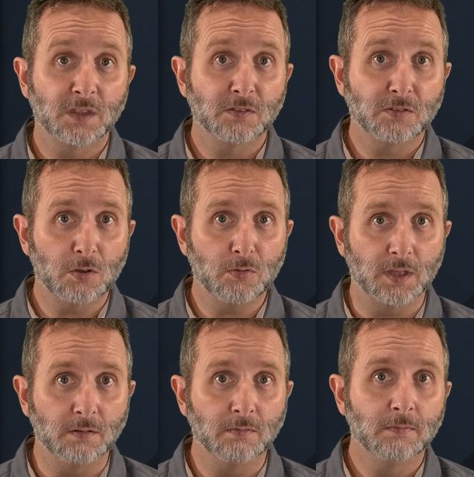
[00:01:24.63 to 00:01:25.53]
So
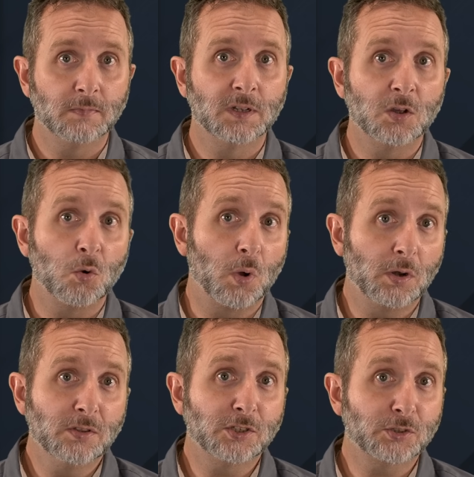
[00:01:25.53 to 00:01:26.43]
then, what
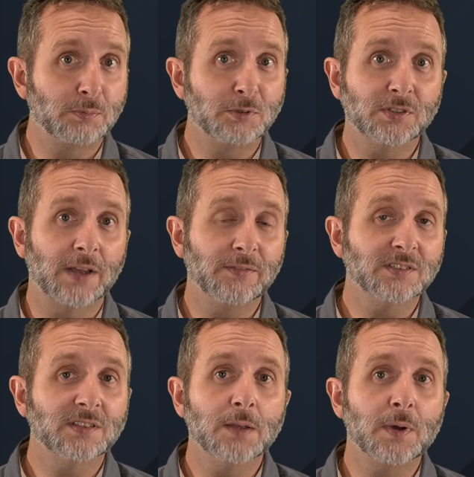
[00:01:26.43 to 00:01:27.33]
do the Scriptures have to
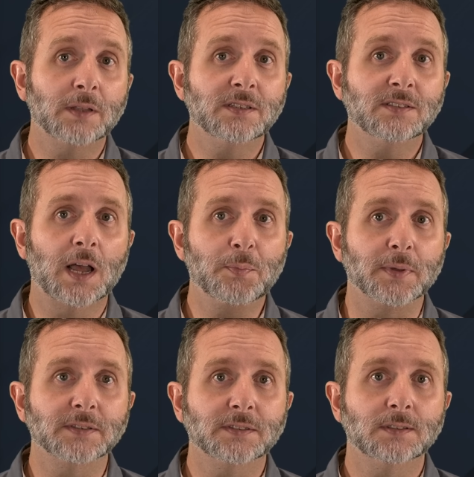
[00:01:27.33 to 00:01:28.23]
say about these
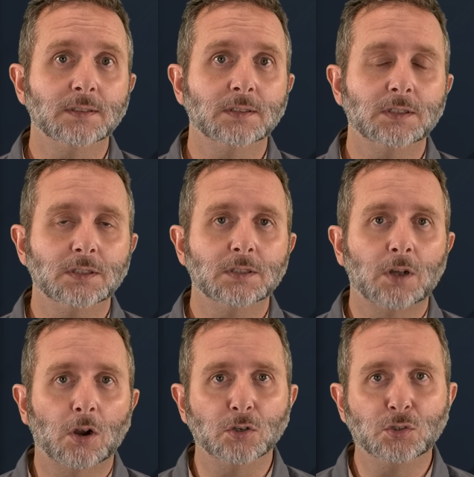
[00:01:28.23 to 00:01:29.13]
topics?
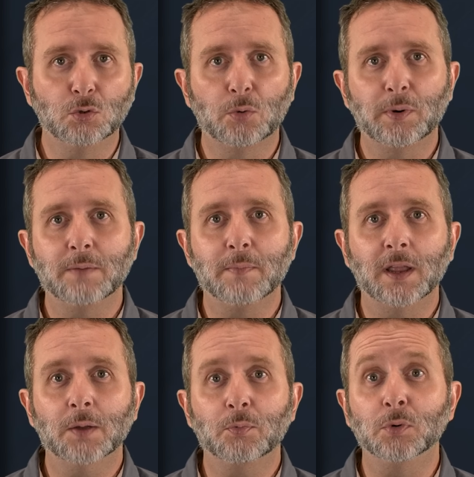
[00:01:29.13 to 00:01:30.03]
Are jewelry and
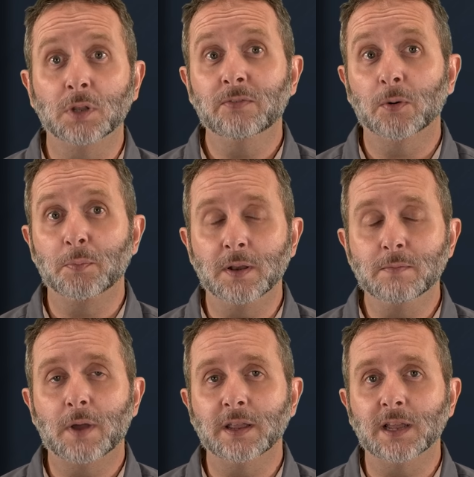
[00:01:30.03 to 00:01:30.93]
makeup really forbidden by